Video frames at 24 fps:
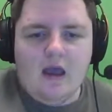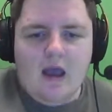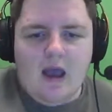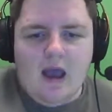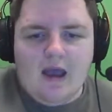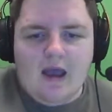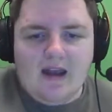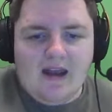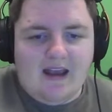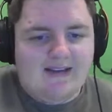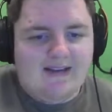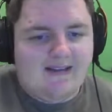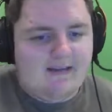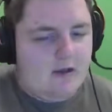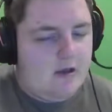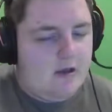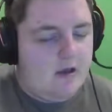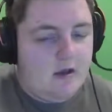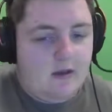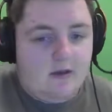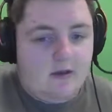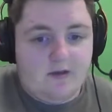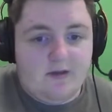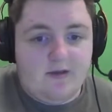And it's
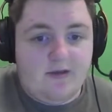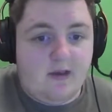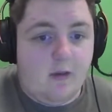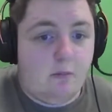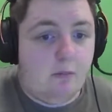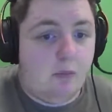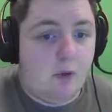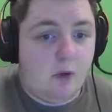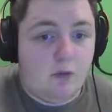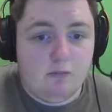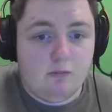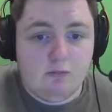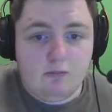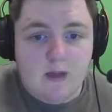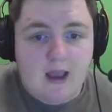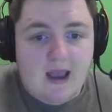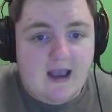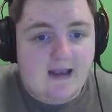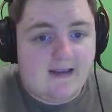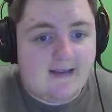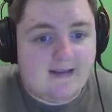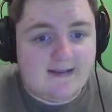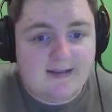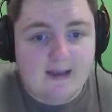simple.
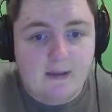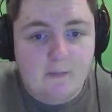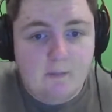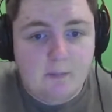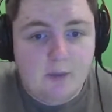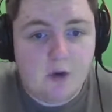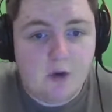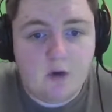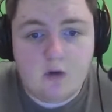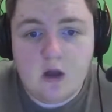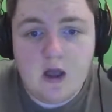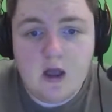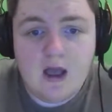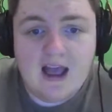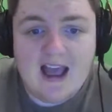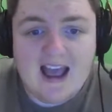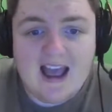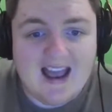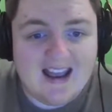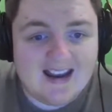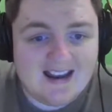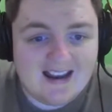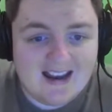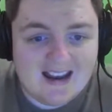It's simple
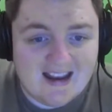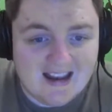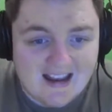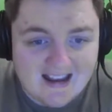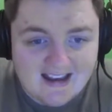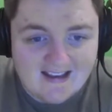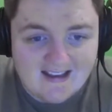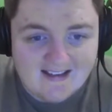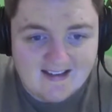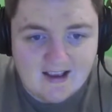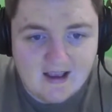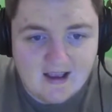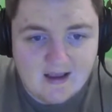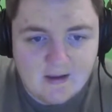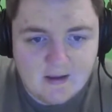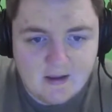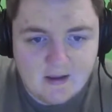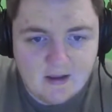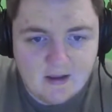and easy.